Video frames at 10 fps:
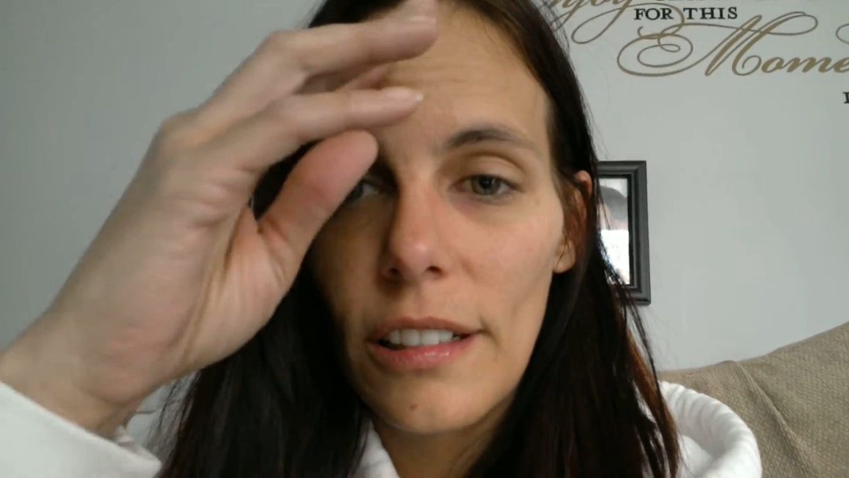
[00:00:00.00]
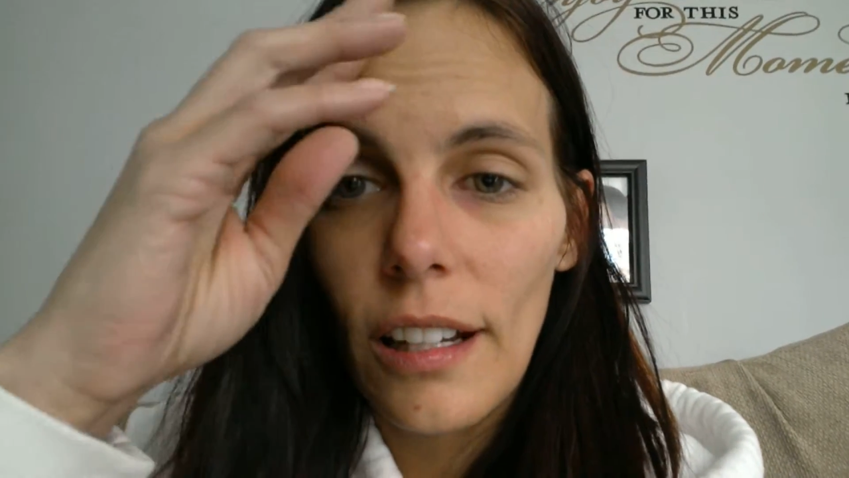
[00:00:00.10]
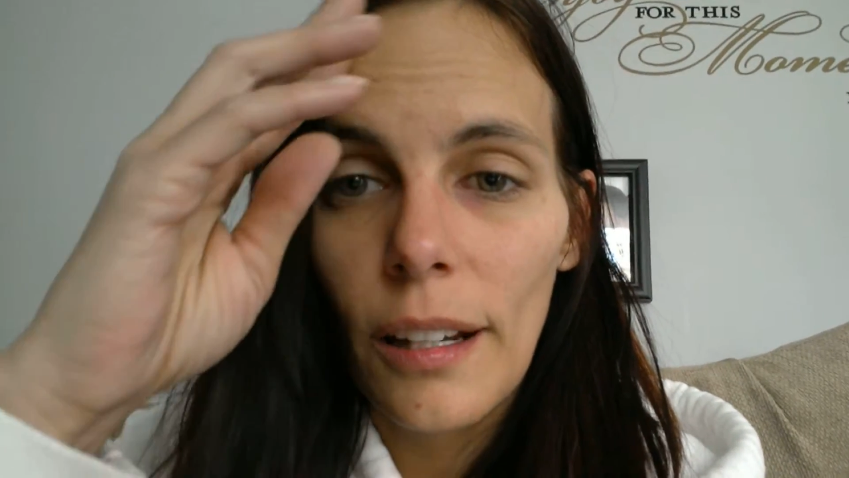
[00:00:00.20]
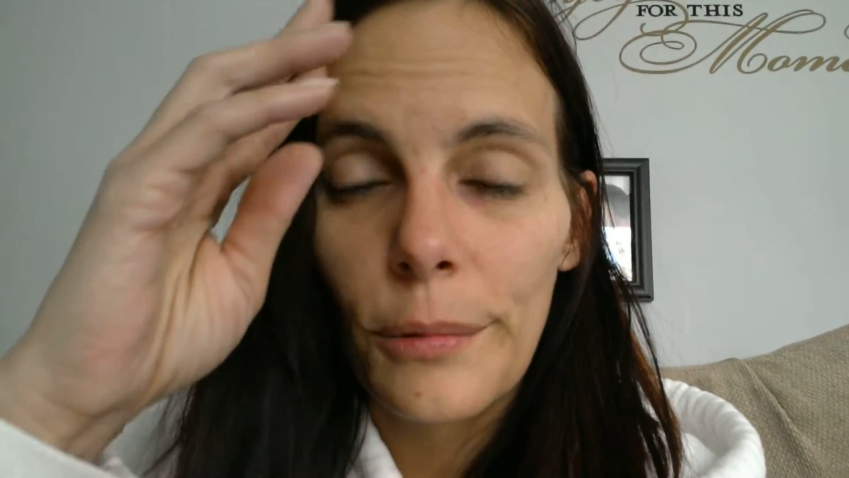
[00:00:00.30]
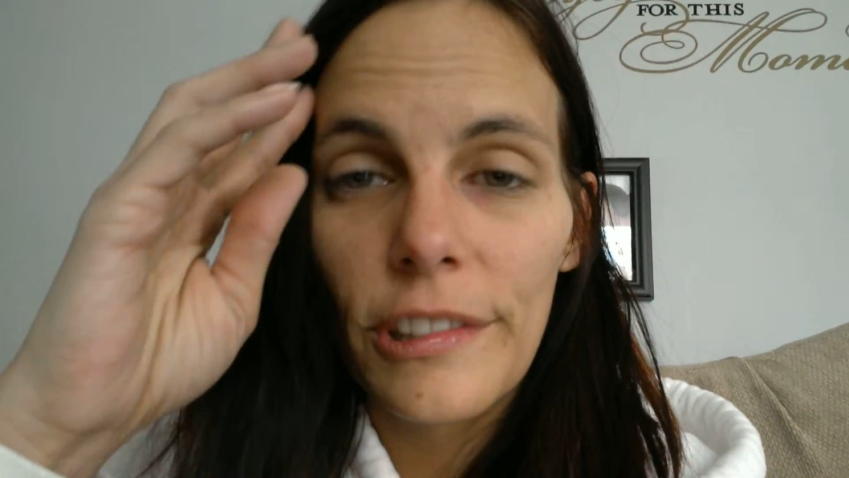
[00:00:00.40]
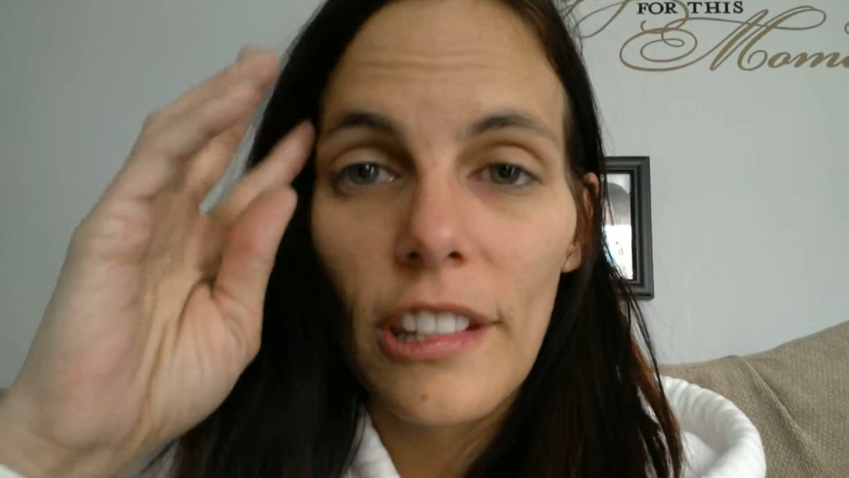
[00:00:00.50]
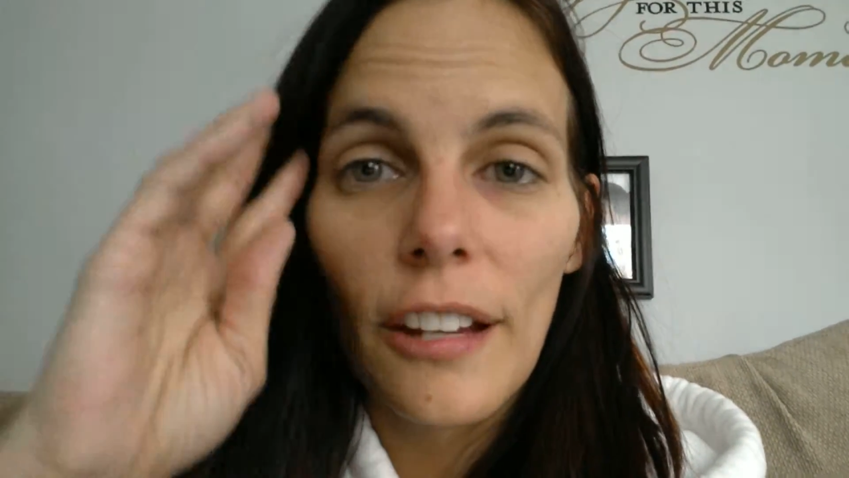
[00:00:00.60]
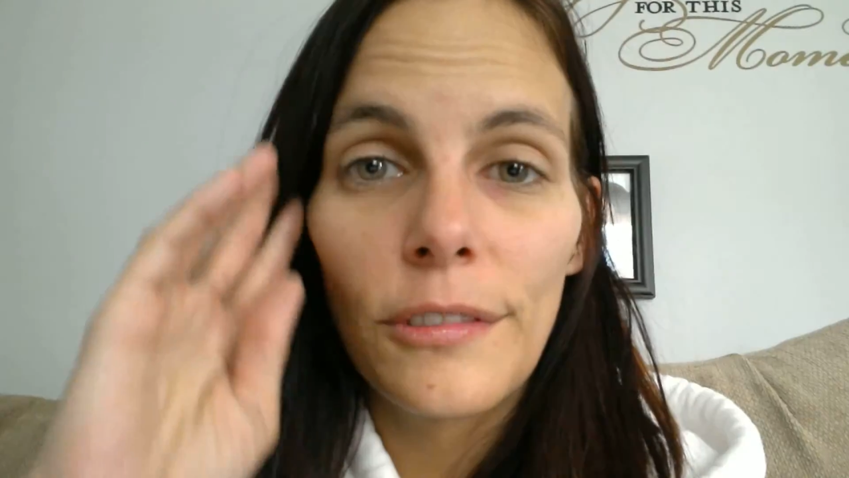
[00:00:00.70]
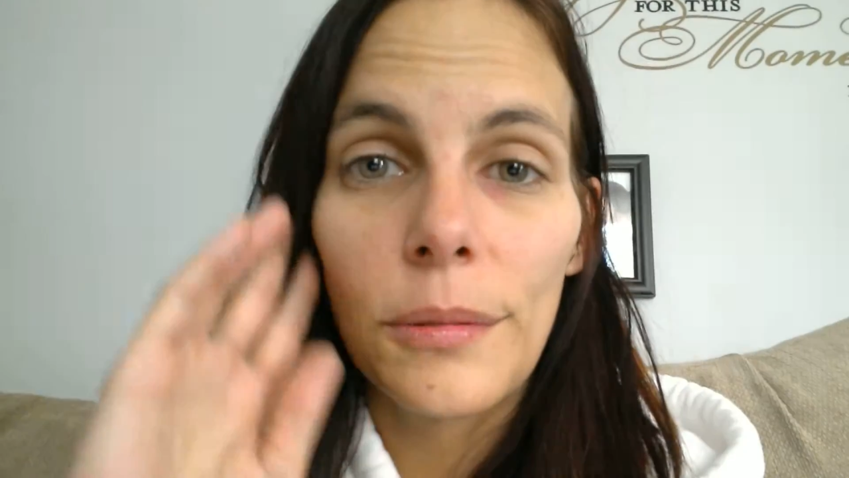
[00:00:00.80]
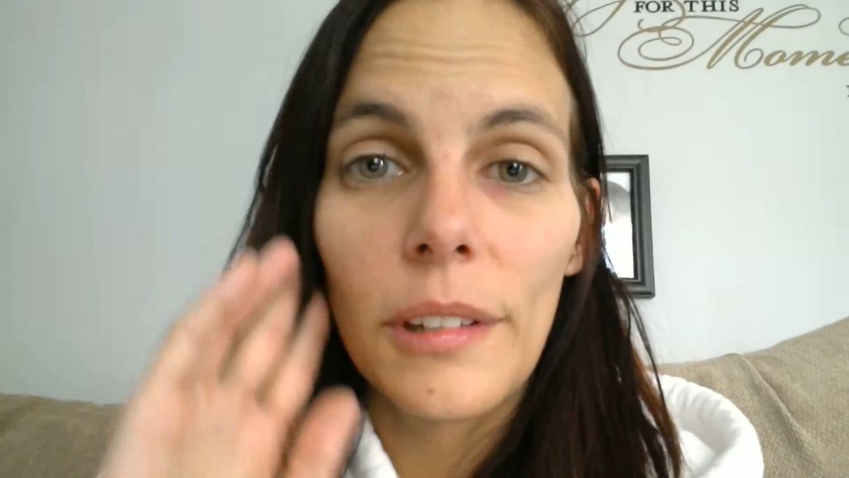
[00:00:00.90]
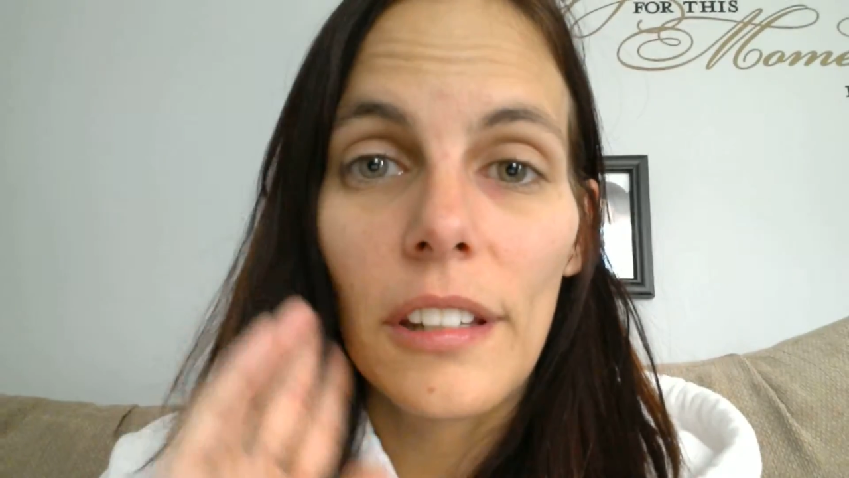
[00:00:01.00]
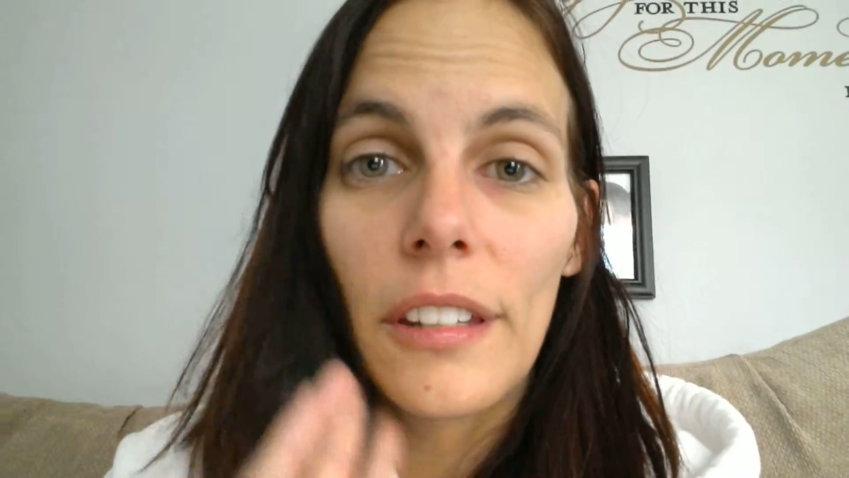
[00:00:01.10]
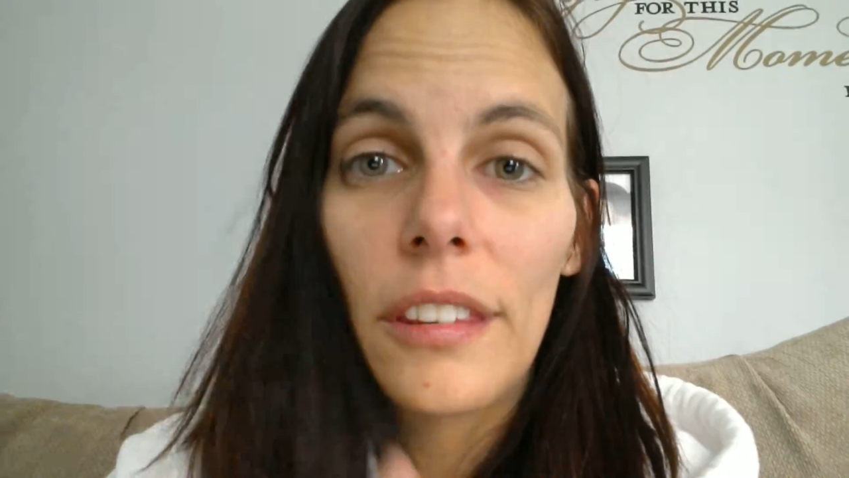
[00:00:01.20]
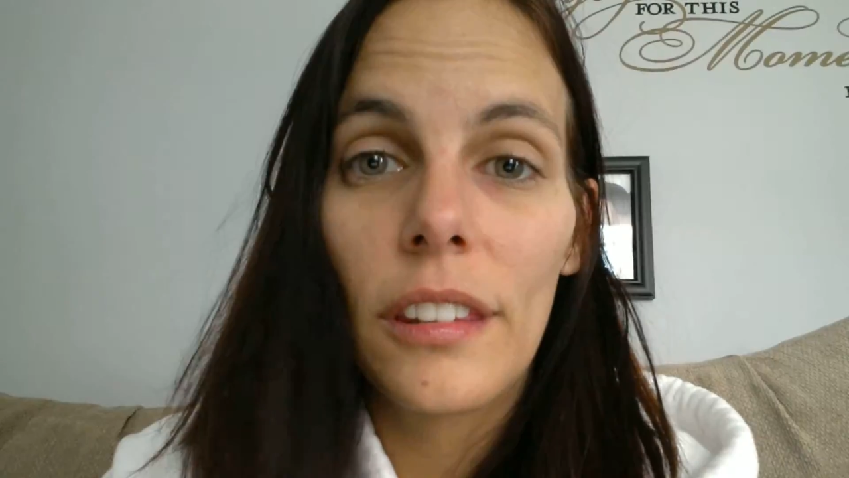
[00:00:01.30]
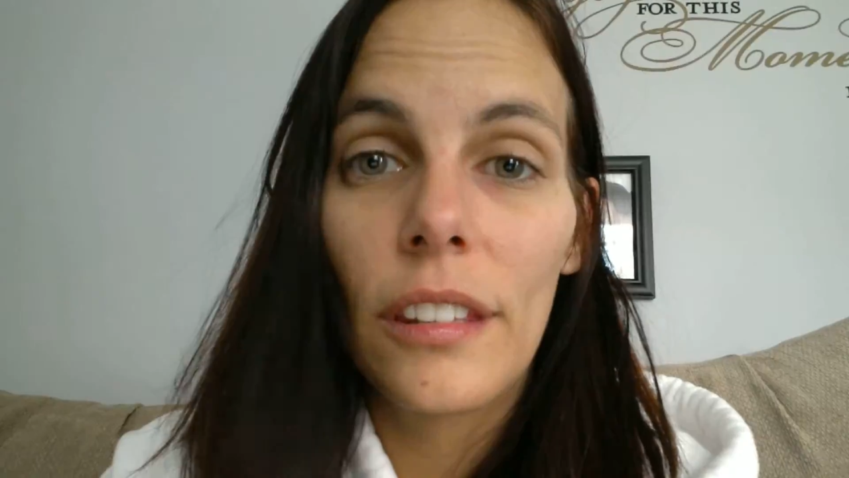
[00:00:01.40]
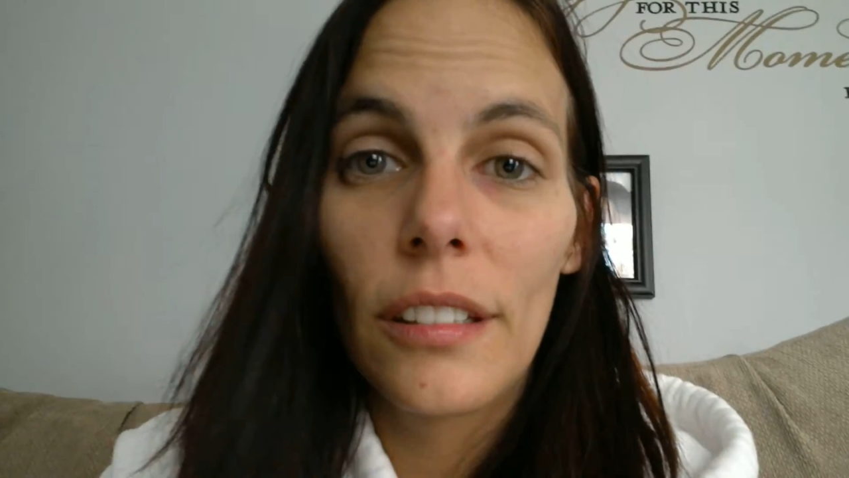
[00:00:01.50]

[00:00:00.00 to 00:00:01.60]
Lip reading: I was left with